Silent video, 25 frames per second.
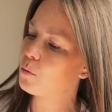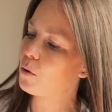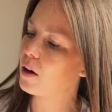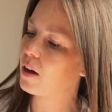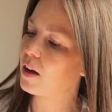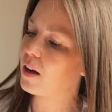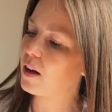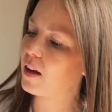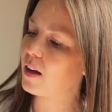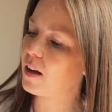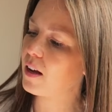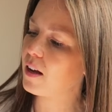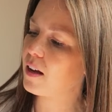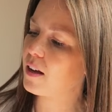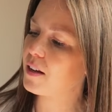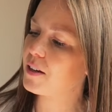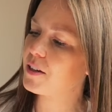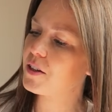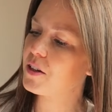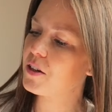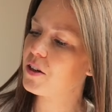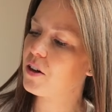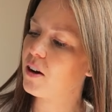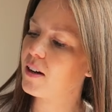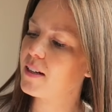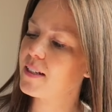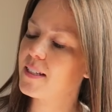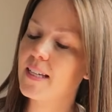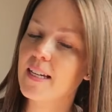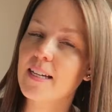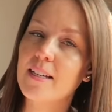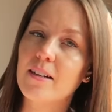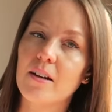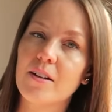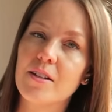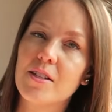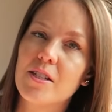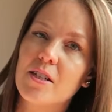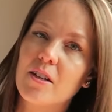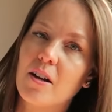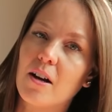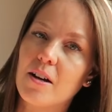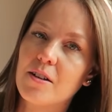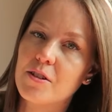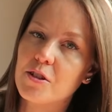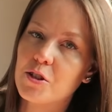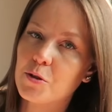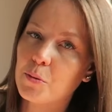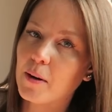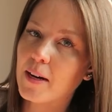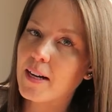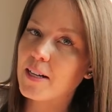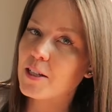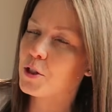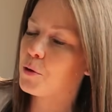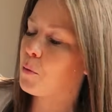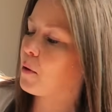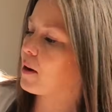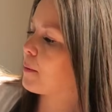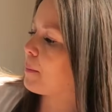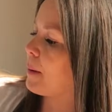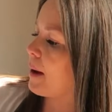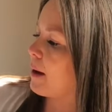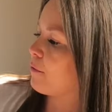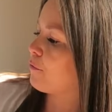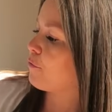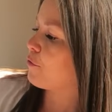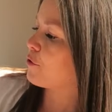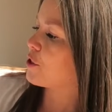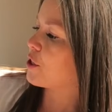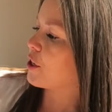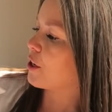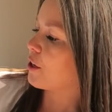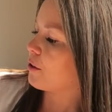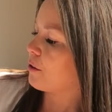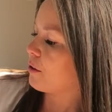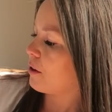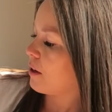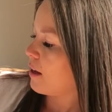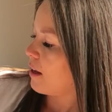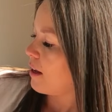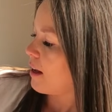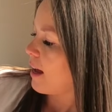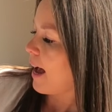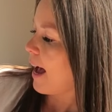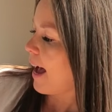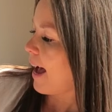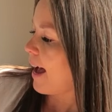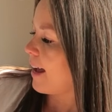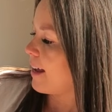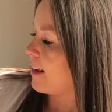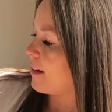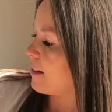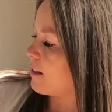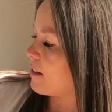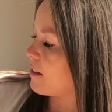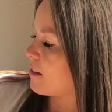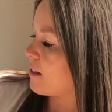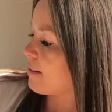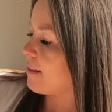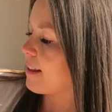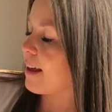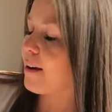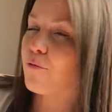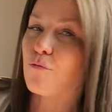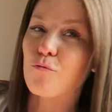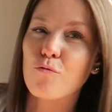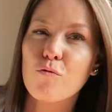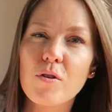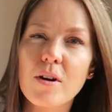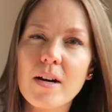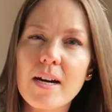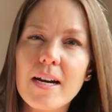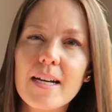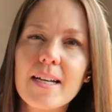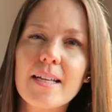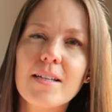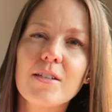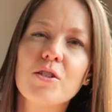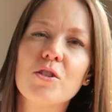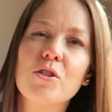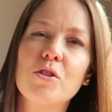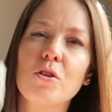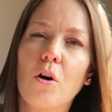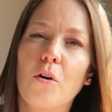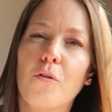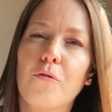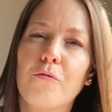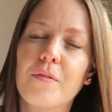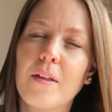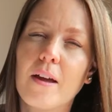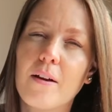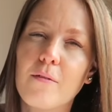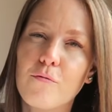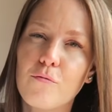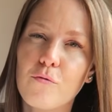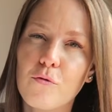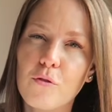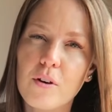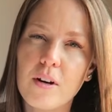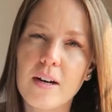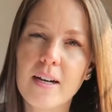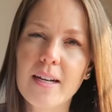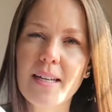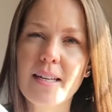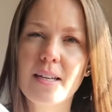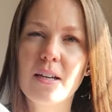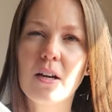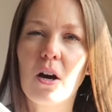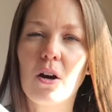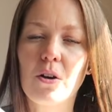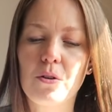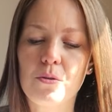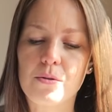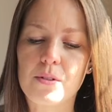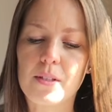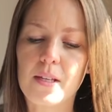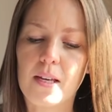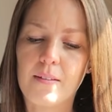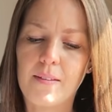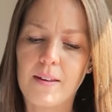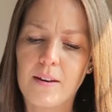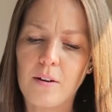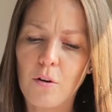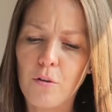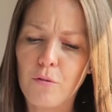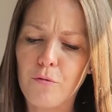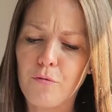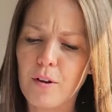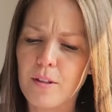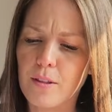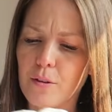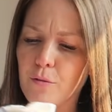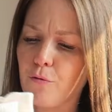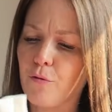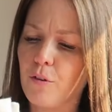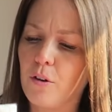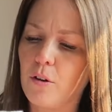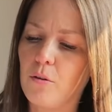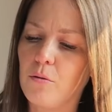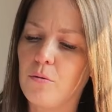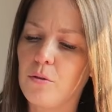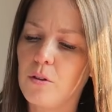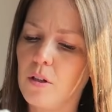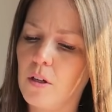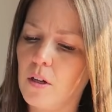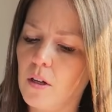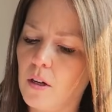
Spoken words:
were $19.99, so £20 for 2. And they're really soft, they're really cozy, they're not feather filled,